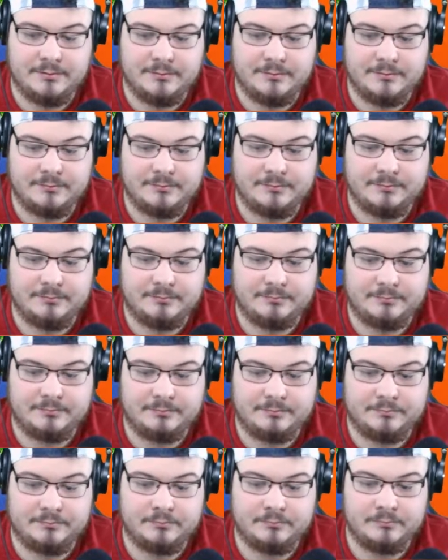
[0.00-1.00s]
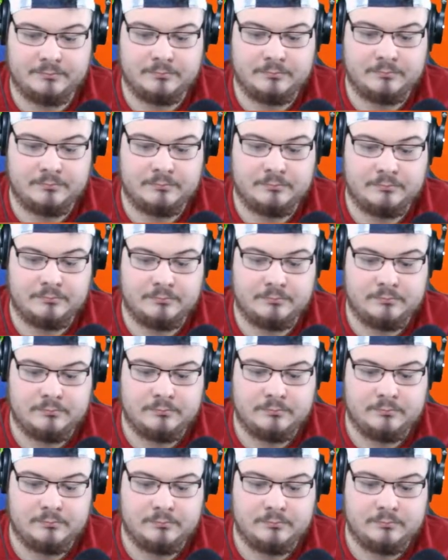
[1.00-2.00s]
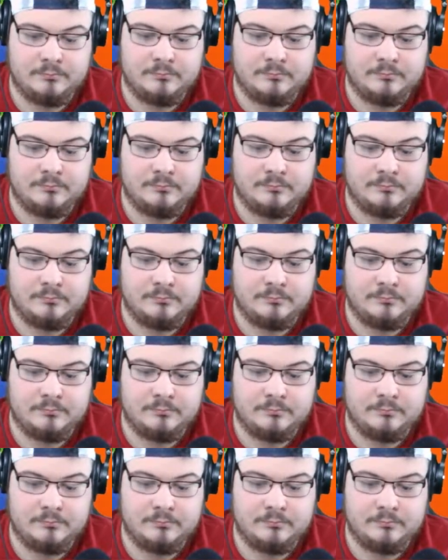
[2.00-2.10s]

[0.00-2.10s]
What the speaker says: [no speech]